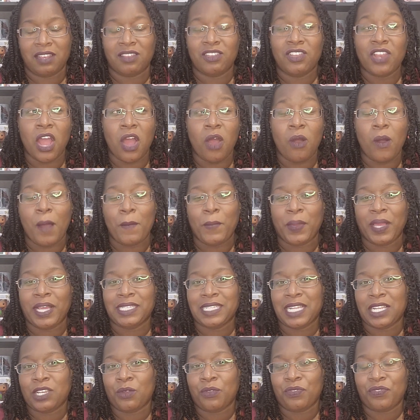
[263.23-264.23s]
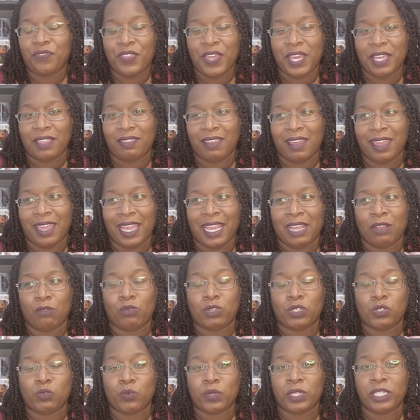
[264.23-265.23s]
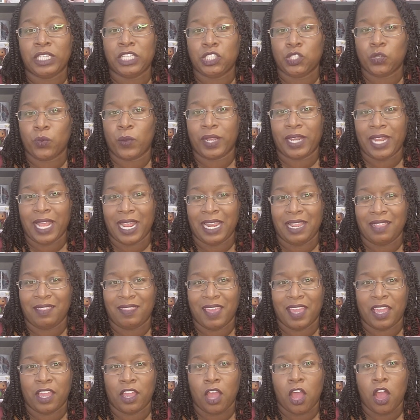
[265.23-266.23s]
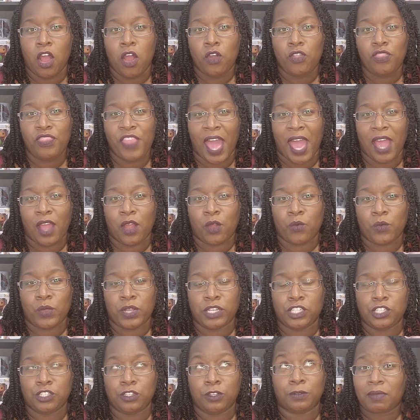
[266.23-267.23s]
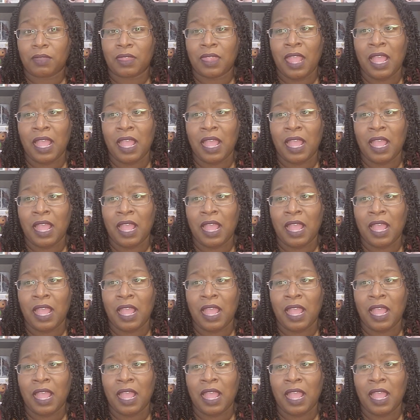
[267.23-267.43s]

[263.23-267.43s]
No, because I don't think that it was really doing anything that original.